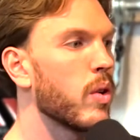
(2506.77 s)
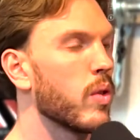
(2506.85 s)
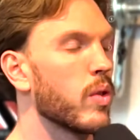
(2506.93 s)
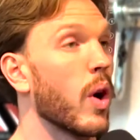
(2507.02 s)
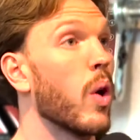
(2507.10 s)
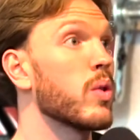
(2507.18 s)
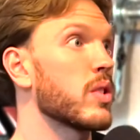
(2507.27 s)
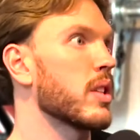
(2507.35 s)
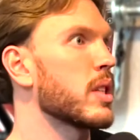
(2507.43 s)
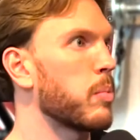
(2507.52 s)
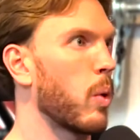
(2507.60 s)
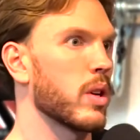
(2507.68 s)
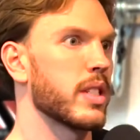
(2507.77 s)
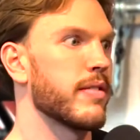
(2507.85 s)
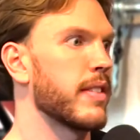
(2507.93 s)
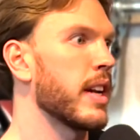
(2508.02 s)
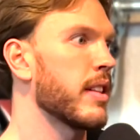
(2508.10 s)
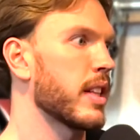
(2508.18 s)
those are the sports, if
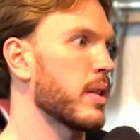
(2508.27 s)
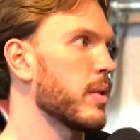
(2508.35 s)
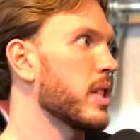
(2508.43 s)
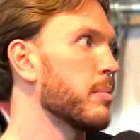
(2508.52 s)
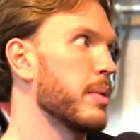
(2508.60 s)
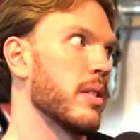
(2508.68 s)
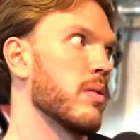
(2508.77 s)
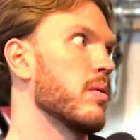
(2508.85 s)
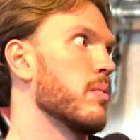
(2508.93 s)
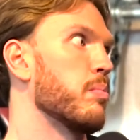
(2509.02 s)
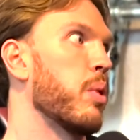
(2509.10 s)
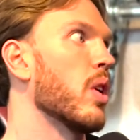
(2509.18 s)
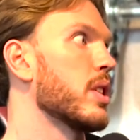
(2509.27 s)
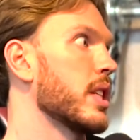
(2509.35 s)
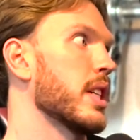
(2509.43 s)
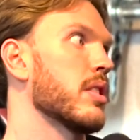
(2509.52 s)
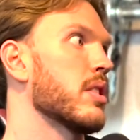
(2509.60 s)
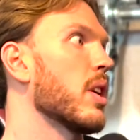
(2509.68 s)
anything, that we should be
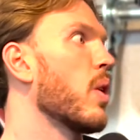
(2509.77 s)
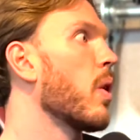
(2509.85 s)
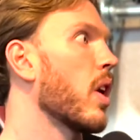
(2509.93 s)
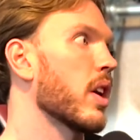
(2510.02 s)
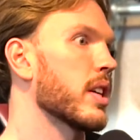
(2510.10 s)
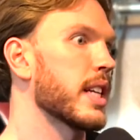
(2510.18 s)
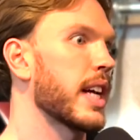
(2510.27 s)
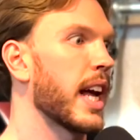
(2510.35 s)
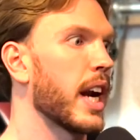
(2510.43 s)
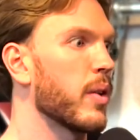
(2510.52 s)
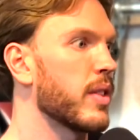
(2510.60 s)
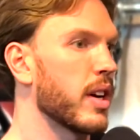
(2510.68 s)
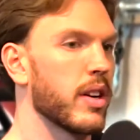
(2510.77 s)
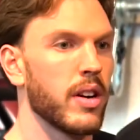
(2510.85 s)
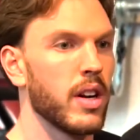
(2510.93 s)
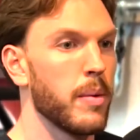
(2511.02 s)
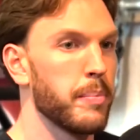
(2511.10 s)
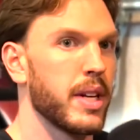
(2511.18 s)
pushing so hard to get out there,
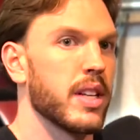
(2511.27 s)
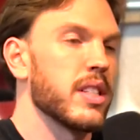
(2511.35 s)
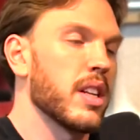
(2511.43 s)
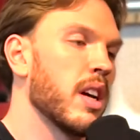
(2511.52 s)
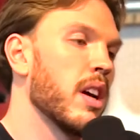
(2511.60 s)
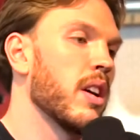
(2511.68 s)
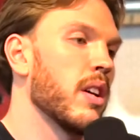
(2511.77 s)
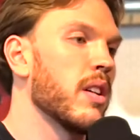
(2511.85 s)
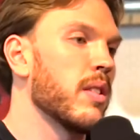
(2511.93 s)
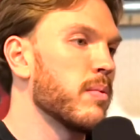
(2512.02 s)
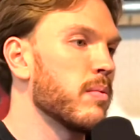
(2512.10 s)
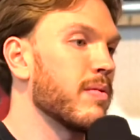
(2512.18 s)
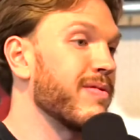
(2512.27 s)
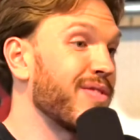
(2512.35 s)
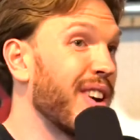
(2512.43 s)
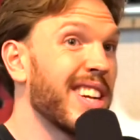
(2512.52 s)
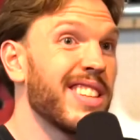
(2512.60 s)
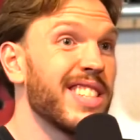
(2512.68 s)
because
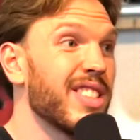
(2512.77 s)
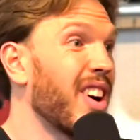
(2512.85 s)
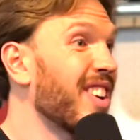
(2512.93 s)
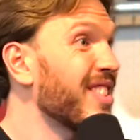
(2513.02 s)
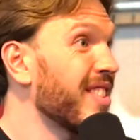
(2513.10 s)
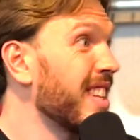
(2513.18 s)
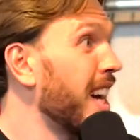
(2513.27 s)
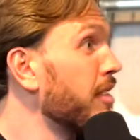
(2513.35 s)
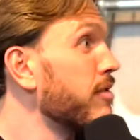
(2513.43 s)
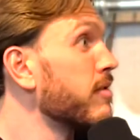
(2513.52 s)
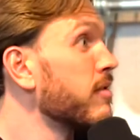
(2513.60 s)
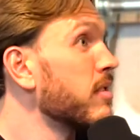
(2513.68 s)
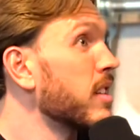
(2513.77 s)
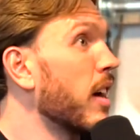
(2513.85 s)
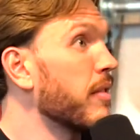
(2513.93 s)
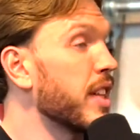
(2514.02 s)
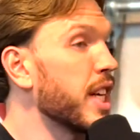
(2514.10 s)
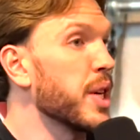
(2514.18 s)
frankly, not enough
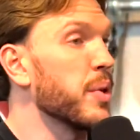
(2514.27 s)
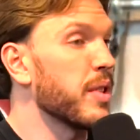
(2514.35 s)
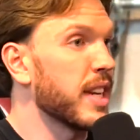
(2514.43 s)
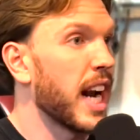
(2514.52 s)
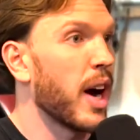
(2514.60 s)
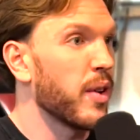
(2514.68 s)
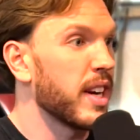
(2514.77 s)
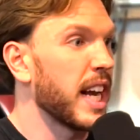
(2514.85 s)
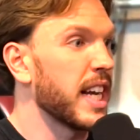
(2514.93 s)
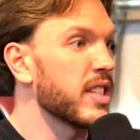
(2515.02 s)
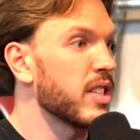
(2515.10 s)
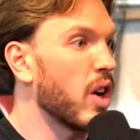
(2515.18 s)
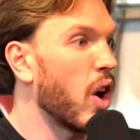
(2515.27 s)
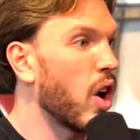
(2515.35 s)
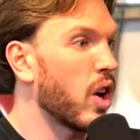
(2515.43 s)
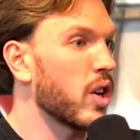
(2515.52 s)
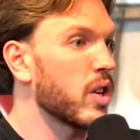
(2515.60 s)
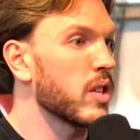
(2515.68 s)
of the youth nowadays
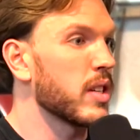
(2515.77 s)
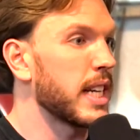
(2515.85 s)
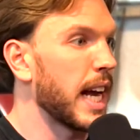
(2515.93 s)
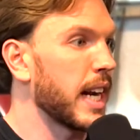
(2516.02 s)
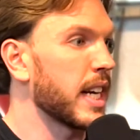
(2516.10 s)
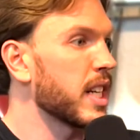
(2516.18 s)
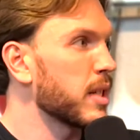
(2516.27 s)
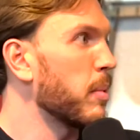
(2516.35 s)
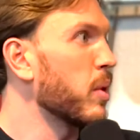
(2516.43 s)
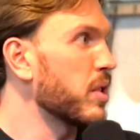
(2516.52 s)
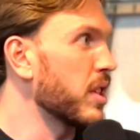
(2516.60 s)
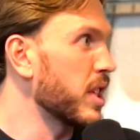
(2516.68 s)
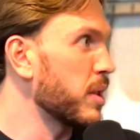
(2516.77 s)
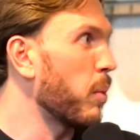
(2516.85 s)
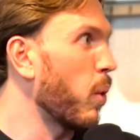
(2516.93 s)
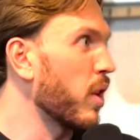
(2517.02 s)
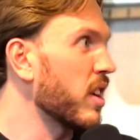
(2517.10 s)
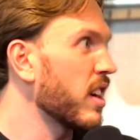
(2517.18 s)
are getting exposure to
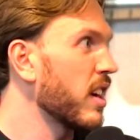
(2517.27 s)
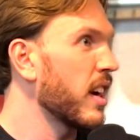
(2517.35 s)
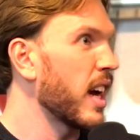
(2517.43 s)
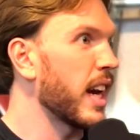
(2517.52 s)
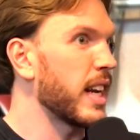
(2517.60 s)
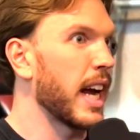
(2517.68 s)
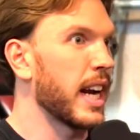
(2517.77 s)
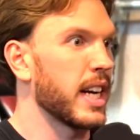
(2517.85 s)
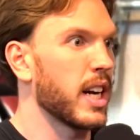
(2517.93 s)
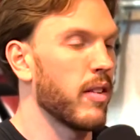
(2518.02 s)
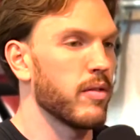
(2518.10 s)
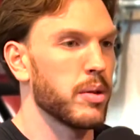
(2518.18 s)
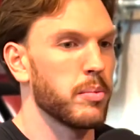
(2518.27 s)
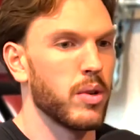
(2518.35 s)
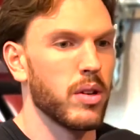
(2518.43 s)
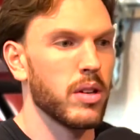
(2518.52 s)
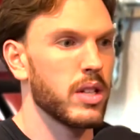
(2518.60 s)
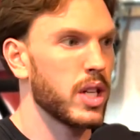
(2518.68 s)
sport and getting
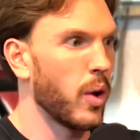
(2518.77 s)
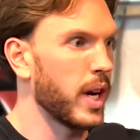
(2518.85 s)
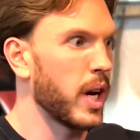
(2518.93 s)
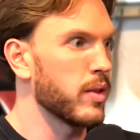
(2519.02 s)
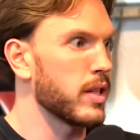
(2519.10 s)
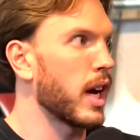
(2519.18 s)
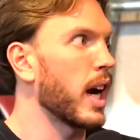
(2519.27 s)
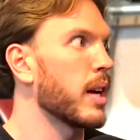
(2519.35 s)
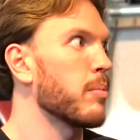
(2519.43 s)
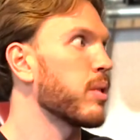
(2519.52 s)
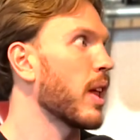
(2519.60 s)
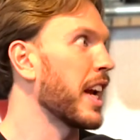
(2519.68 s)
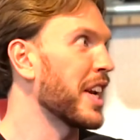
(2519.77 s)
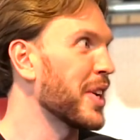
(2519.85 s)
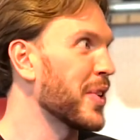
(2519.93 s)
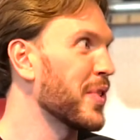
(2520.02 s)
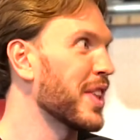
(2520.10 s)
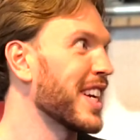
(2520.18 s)
comfortable going outside, playing
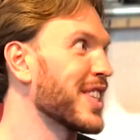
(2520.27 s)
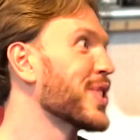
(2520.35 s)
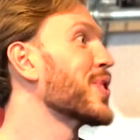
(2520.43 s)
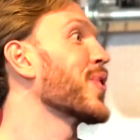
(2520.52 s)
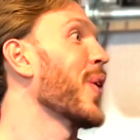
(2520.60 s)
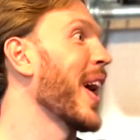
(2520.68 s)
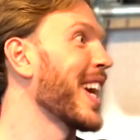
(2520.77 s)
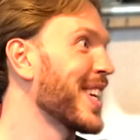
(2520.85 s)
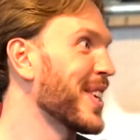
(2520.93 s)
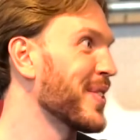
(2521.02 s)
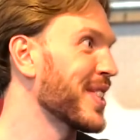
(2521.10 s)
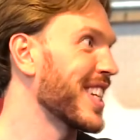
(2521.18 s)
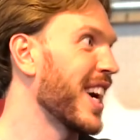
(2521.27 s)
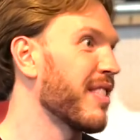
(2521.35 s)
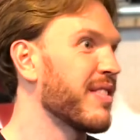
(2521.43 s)
new things, trying new stuff,